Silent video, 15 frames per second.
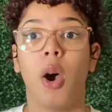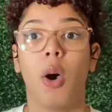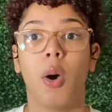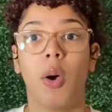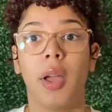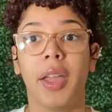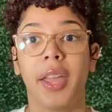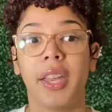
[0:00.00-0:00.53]

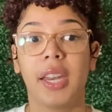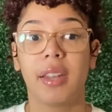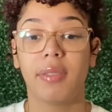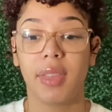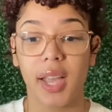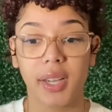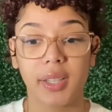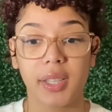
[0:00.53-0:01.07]
And if
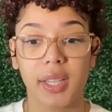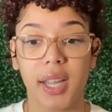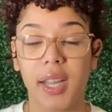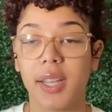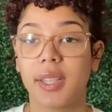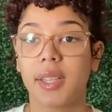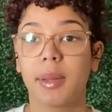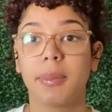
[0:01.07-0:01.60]
that's the
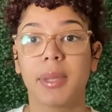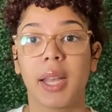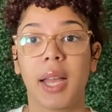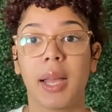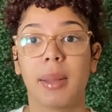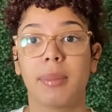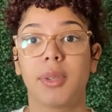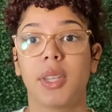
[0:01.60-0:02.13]
case,
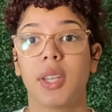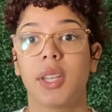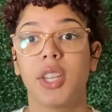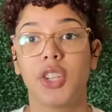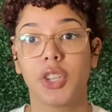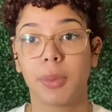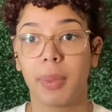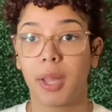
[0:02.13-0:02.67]
sometimes the
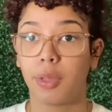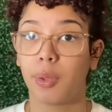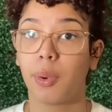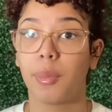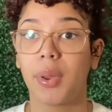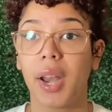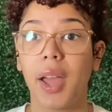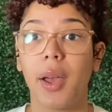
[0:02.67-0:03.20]
teacher may
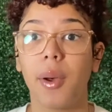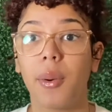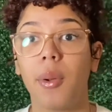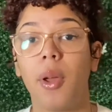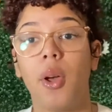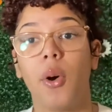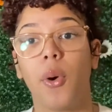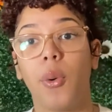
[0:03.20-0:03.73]
throw it
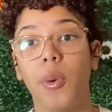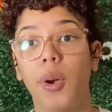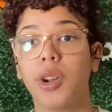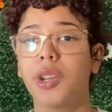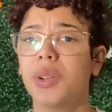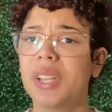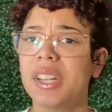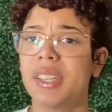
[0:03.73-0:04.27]
out, or
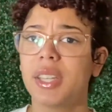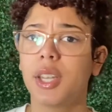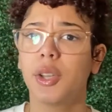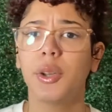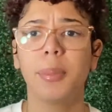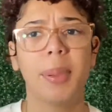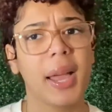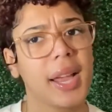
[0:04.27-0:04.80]
you can see
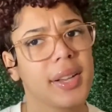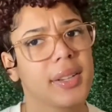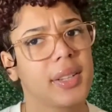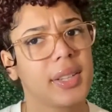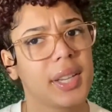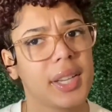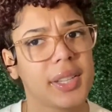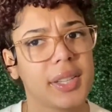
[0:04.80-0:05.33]
who
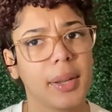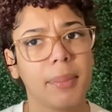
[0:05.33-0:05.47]
passes it. Some